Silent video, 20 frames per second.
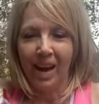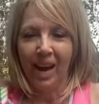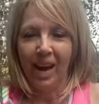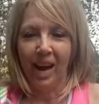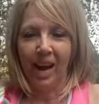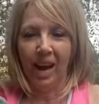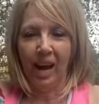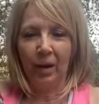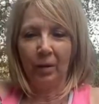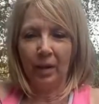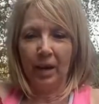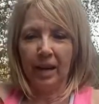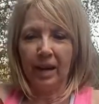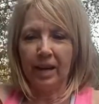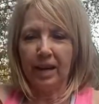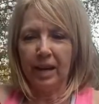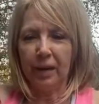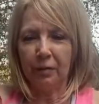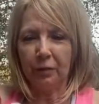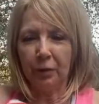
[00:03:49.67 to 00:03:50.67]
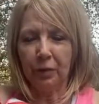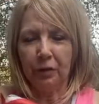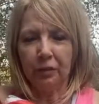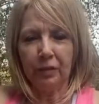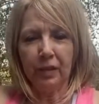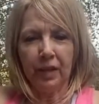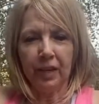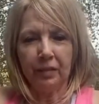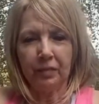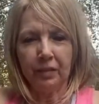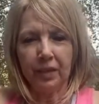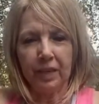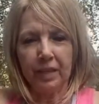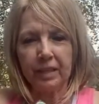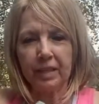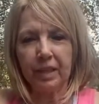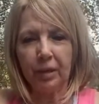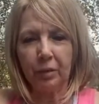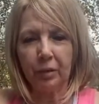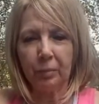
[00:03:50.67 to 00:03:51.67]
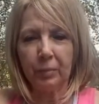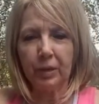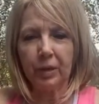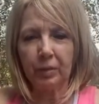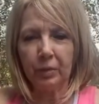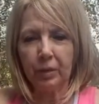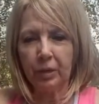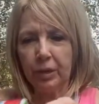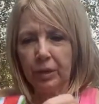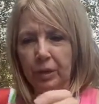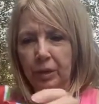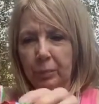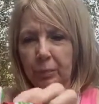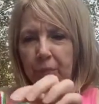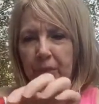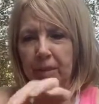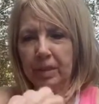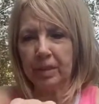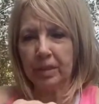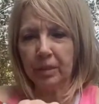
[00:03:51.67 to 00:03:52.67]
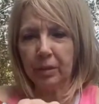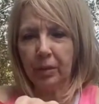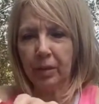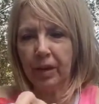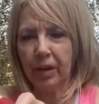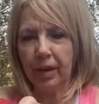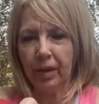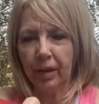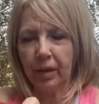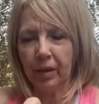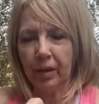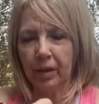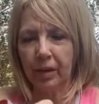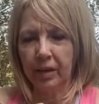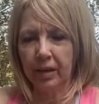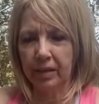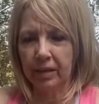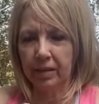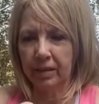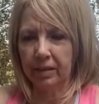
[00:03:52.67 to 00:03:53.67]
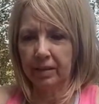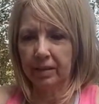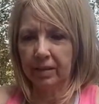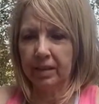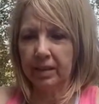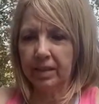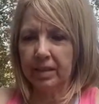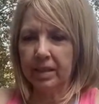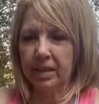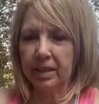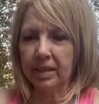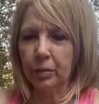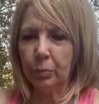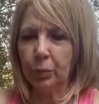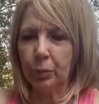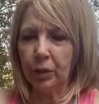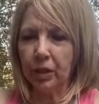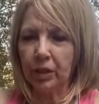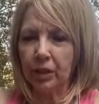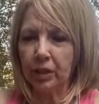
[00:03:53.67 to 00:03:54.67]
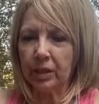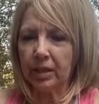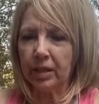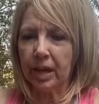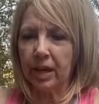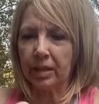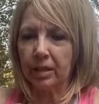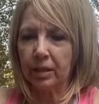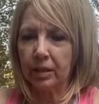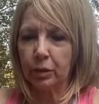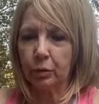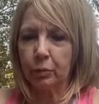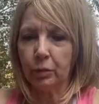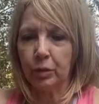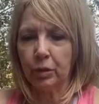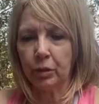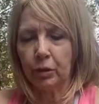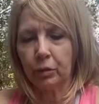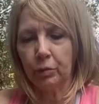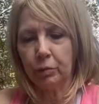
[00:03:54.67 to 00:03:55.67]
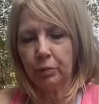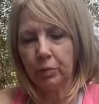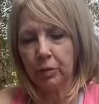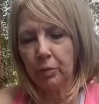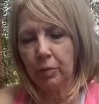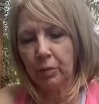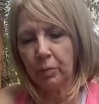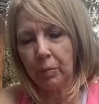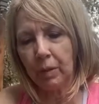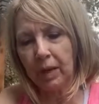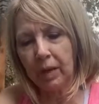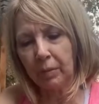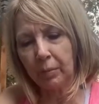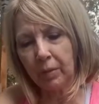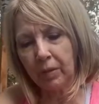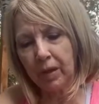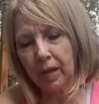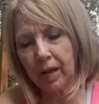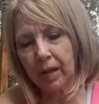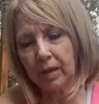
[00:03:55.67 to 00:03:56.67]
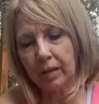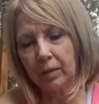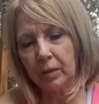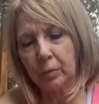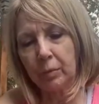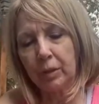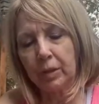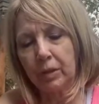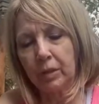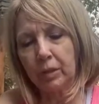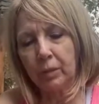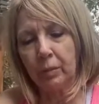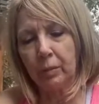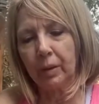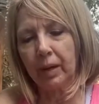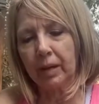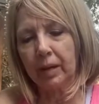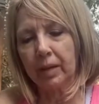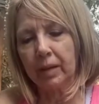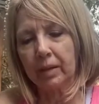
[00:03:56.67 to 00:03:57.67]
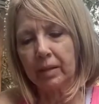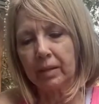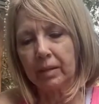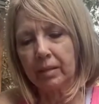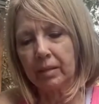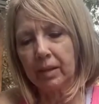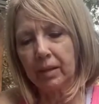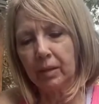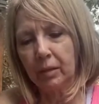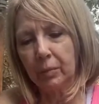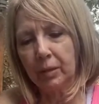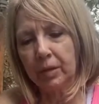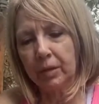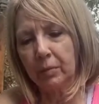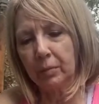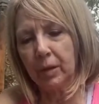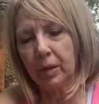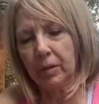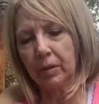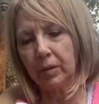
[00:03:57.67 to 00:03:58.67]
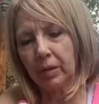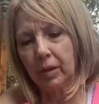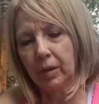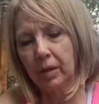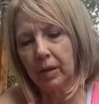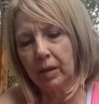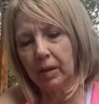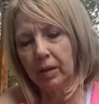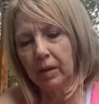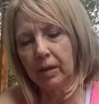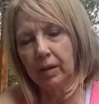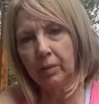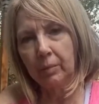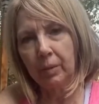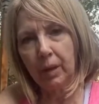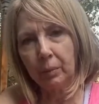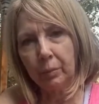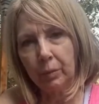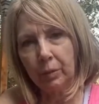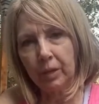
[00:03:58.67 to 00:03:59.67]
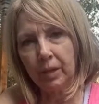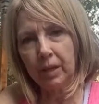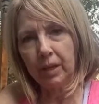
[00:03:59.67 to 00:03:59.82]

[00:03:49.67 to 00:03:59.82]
All right, now for the fluffing. So the middle loop is still there. It's a pretty good size loop too. You can play with that a little bit too and make it a little bit smaller by pulling it